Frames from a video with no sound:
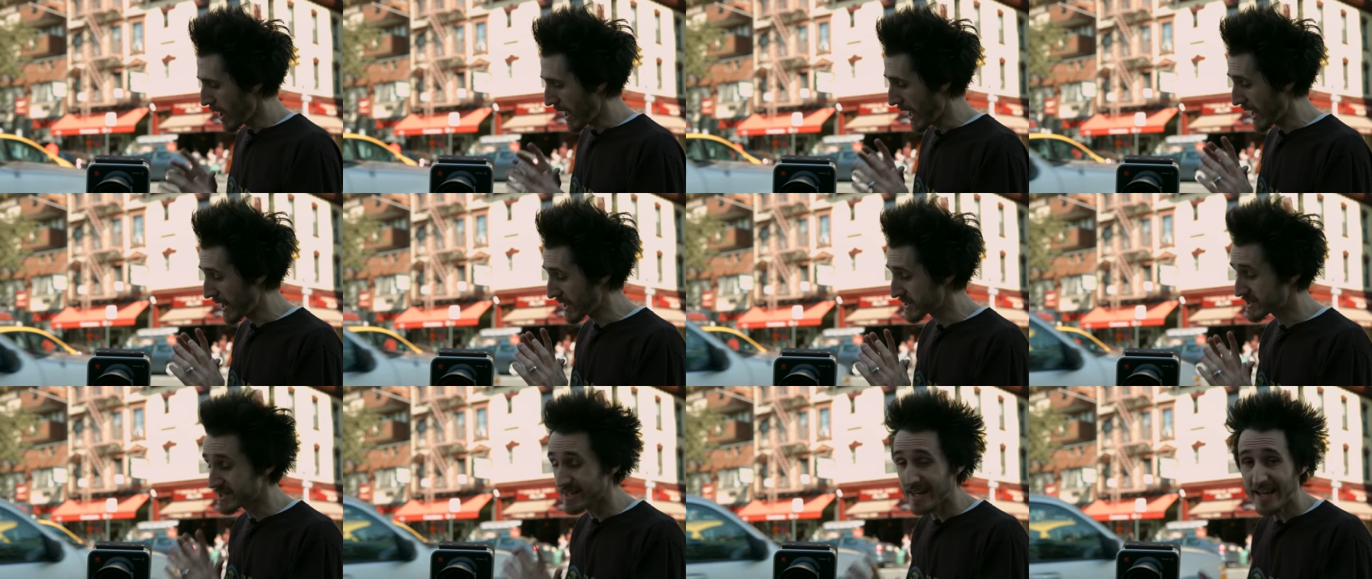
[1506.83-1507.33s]

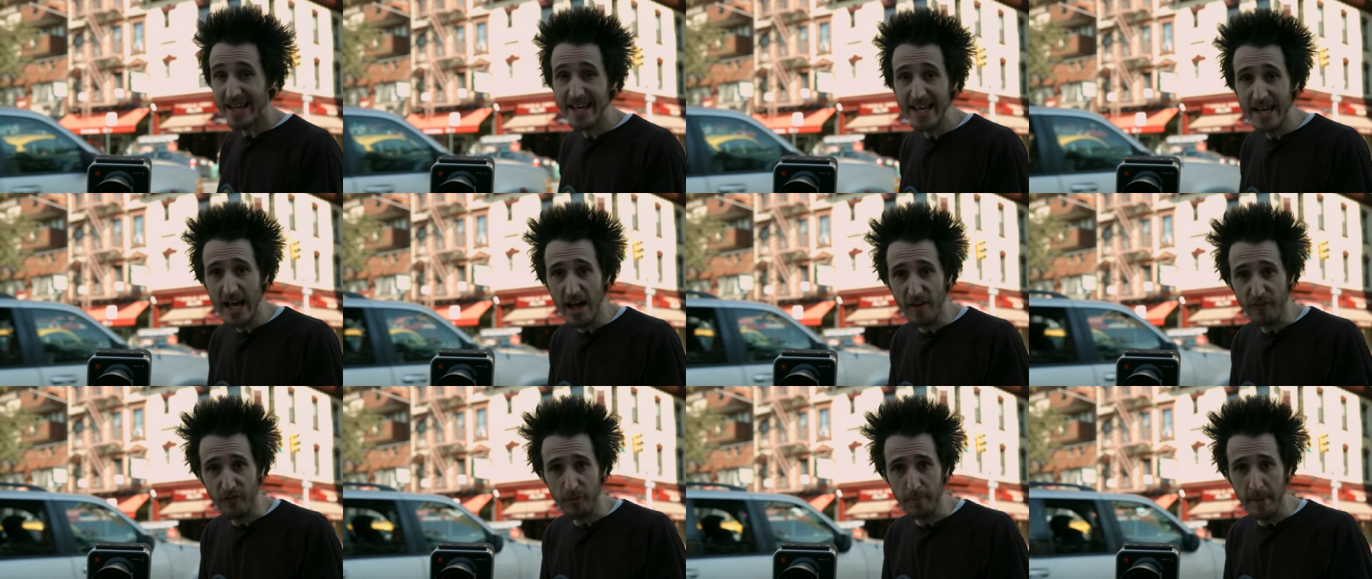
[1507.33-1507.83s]
And it's an
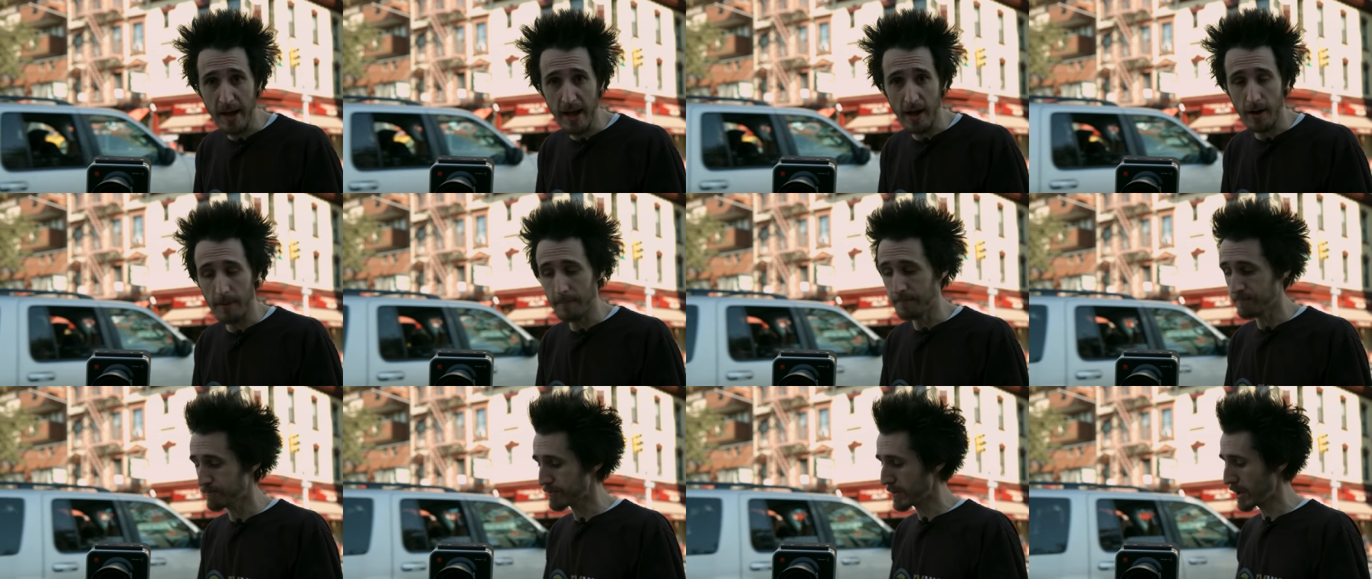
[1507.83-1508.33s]
EF
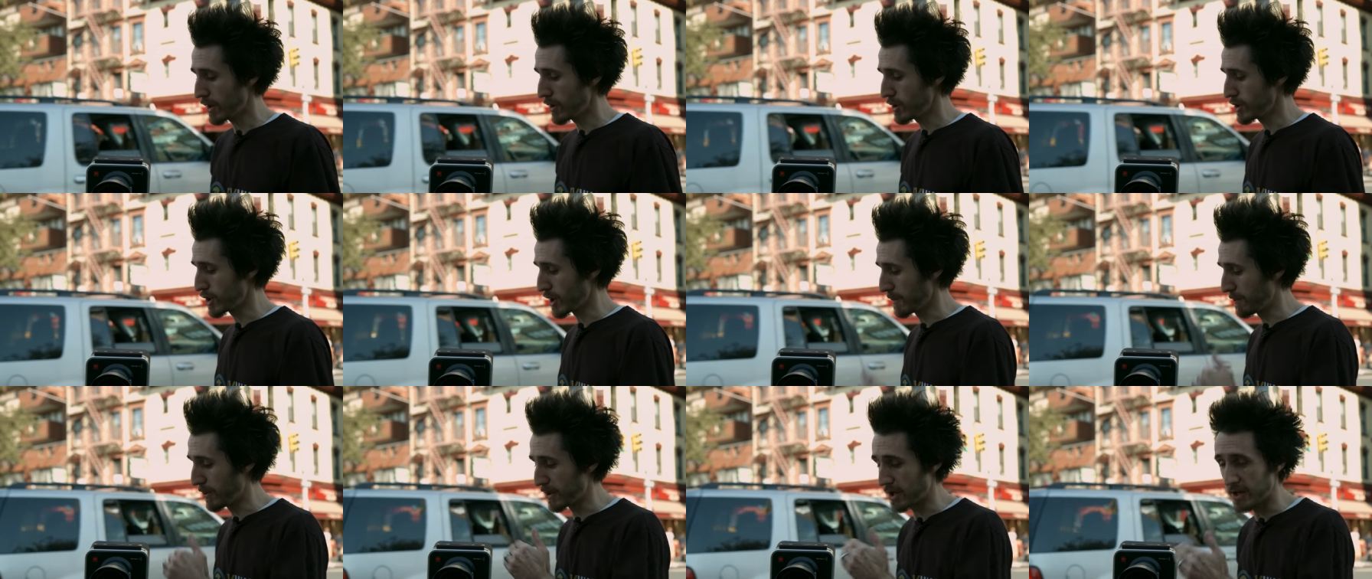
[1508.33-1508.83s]
mount.
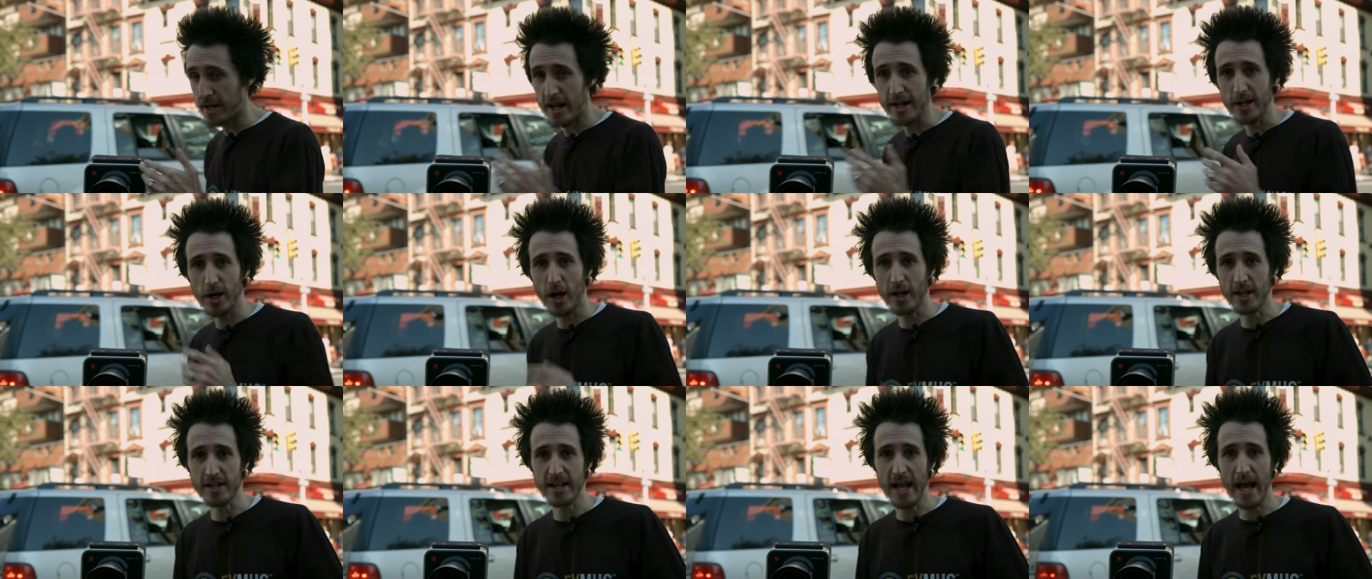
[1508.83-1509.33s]
You can put a
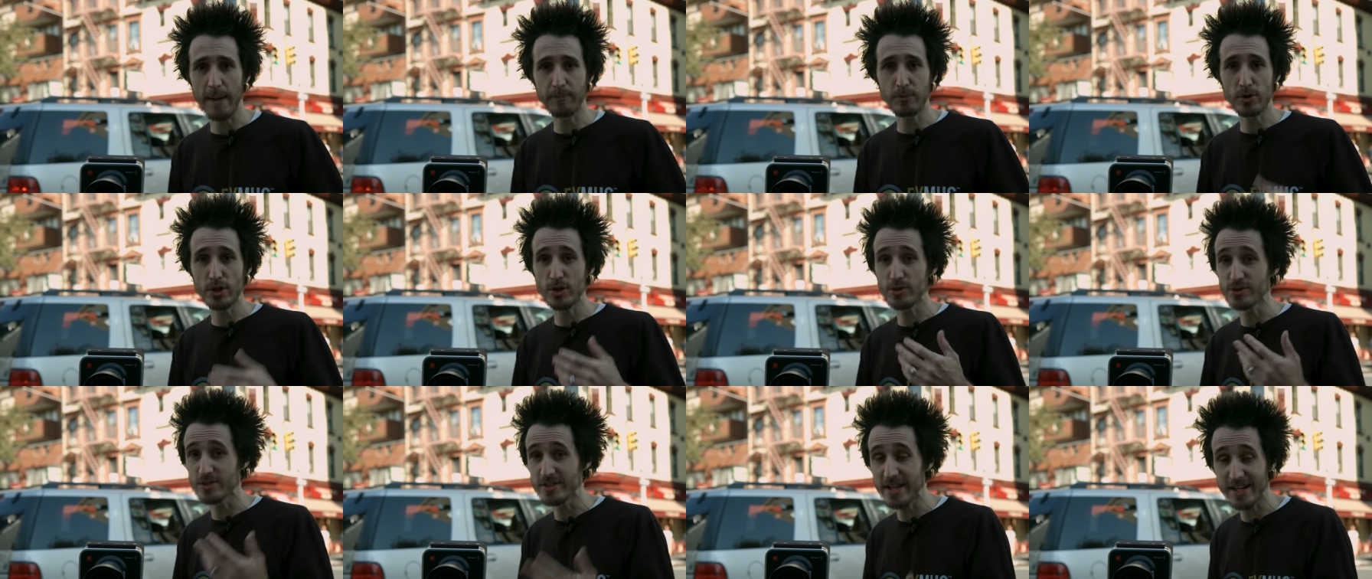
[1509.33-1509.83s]
Nikon adapter
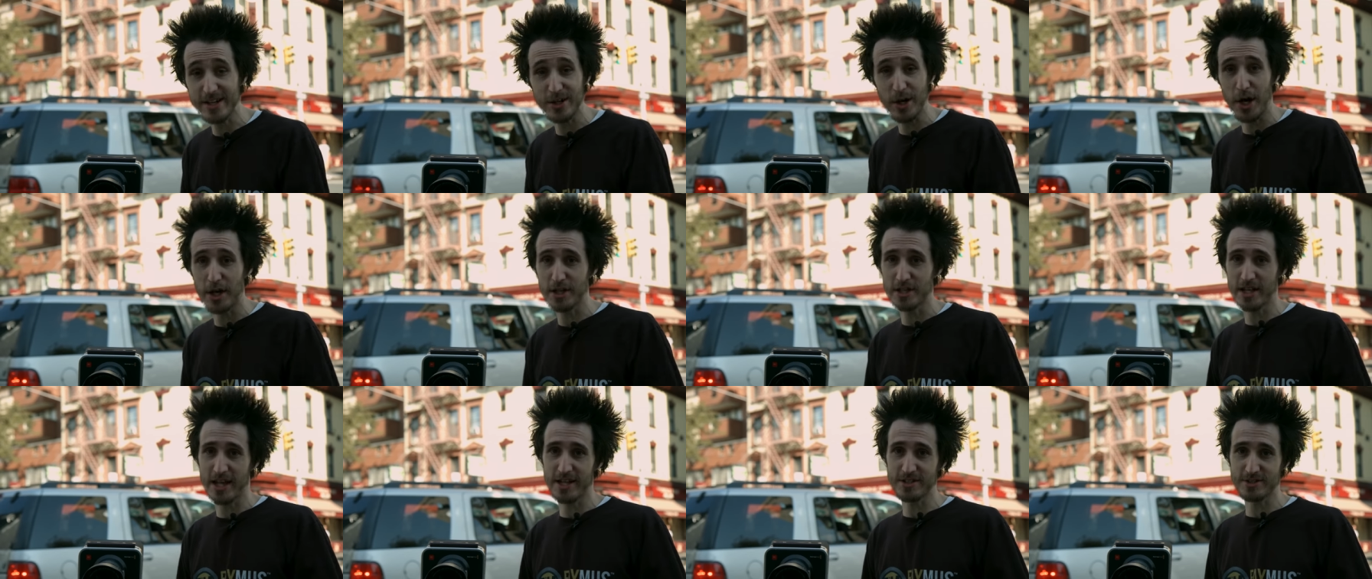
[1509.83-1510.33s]
and use
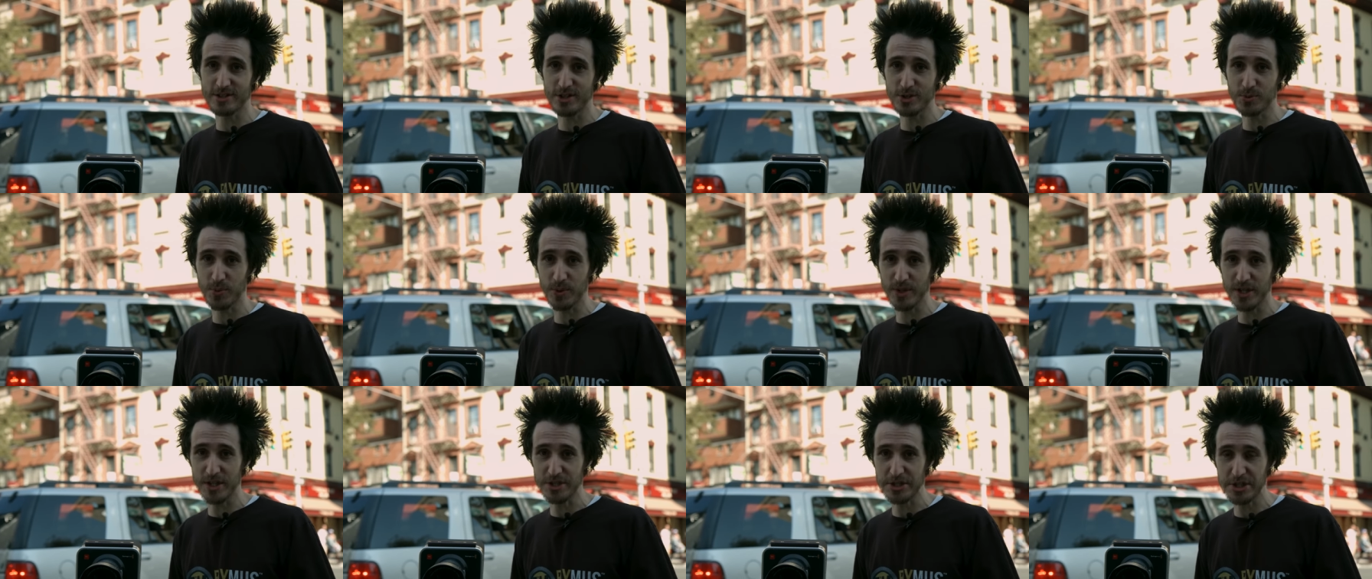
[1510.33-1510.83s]
Nikon lenses
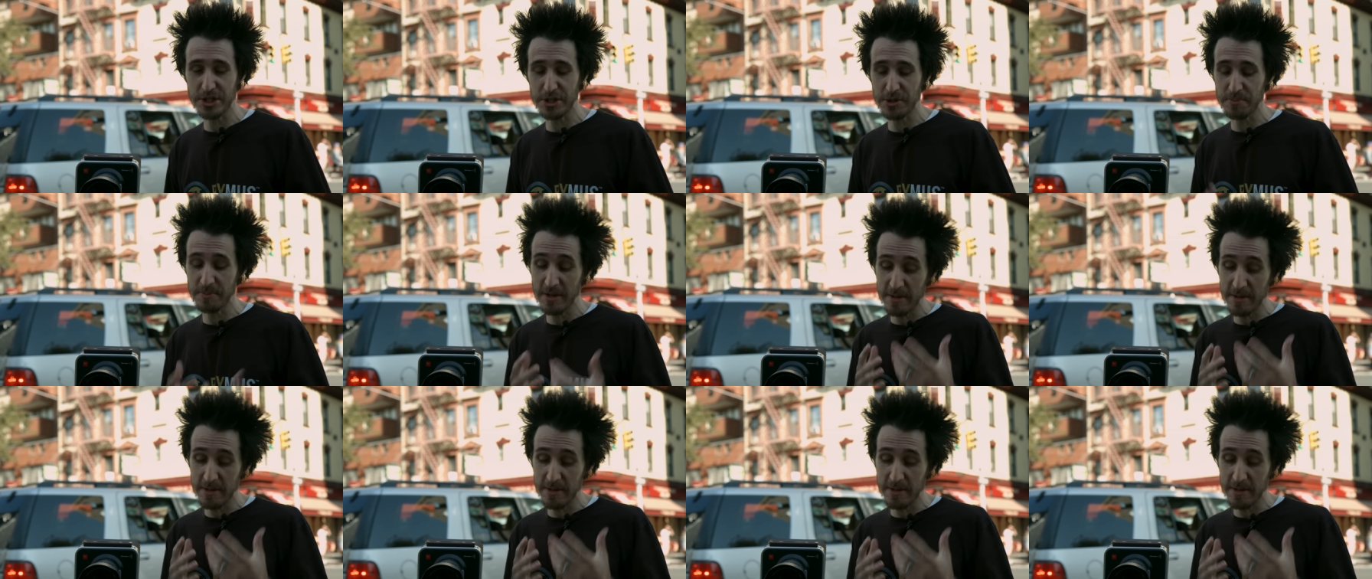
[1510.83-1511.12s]
with it too.